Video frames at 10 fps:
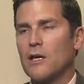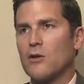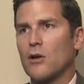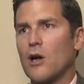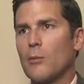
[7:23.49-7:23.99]

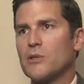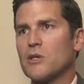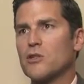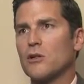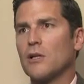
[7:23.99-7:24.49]
in their
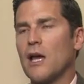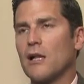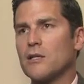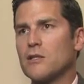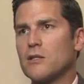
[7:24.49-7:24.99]
compositional
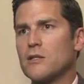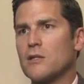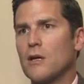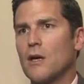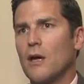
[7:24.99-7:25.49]

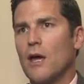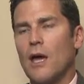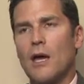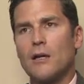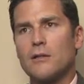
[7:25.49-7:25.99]
analysis.
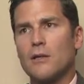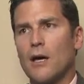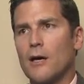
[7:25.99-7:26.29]
And